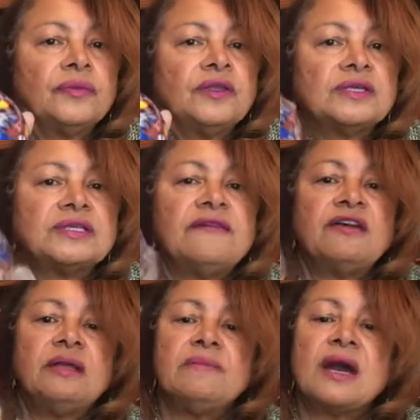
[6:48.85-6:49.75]
Doesn't have
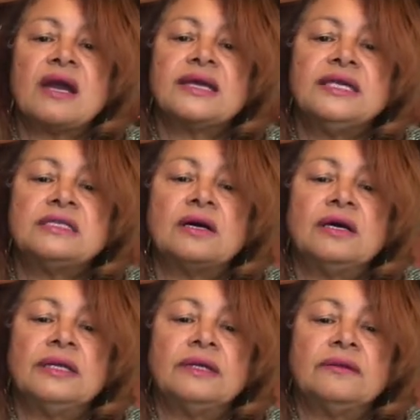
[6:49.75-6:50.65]
any markings on
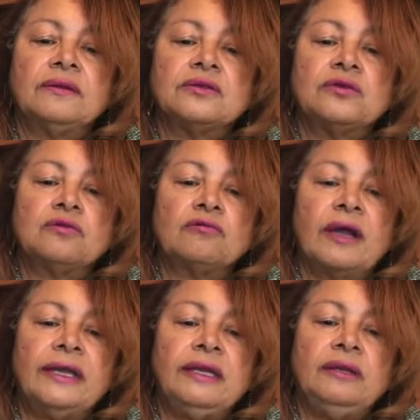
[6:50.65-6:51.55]
it. There's no
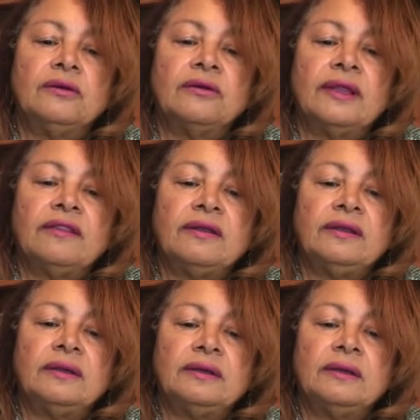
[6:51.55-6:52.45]
writing or anything
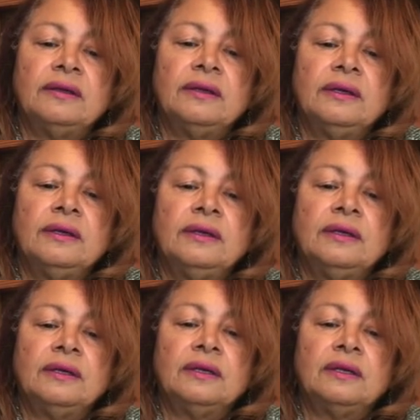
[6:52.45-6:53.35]
to,
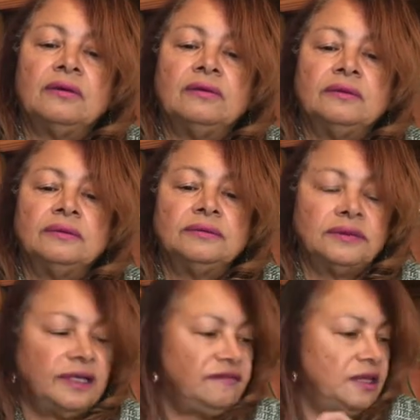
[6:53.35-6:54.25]
you know,
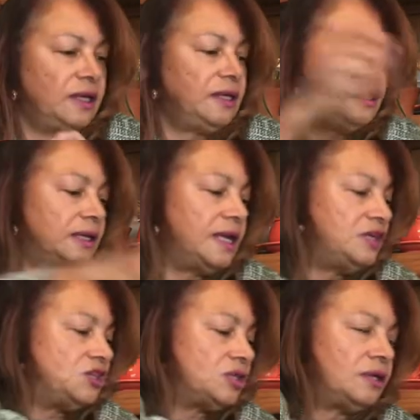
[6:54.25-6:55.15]
give you an
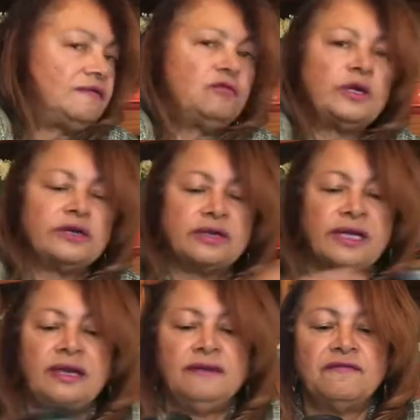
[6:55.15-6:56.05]
indication of where it
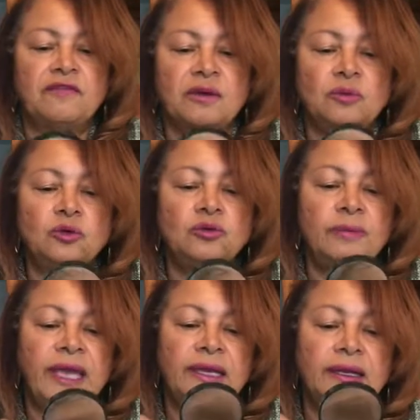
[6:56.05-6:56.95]
came from or who
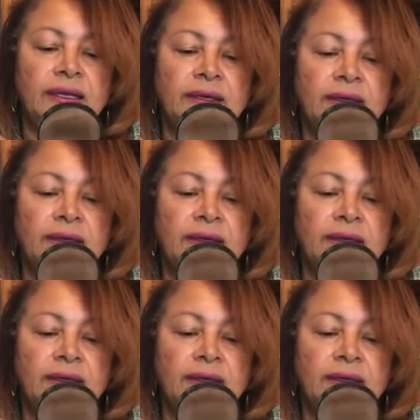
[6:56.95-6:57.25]
made it.